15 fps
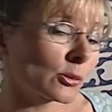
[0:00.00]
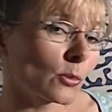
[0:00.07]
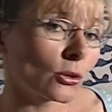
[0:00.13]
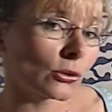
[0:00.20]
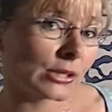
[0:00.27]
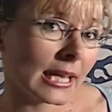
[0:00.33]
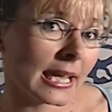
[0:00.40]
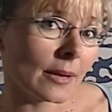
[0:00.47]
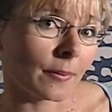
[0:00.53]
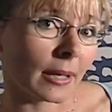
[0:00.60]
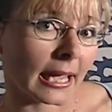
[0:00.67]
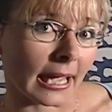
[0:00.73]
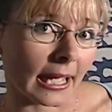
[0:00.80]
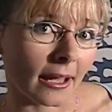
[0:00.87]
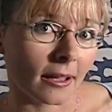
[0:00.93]
museum
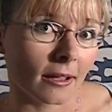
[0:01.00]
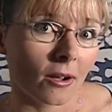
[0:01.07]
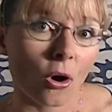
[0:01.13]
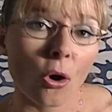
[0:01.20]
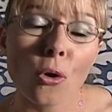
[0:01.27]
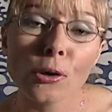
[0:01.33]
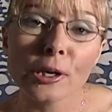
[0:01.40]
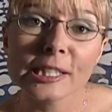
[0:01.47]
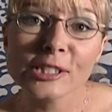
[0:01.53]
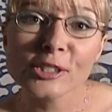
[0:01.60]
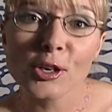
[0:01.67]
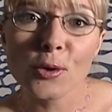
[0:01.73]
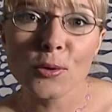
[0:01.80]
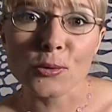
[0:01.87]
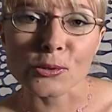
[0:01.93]
here, or in
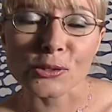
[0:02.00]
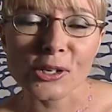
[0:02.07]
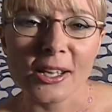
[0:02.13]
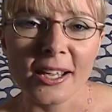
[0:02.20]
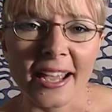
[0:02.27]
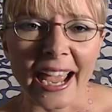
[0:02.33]
zoos.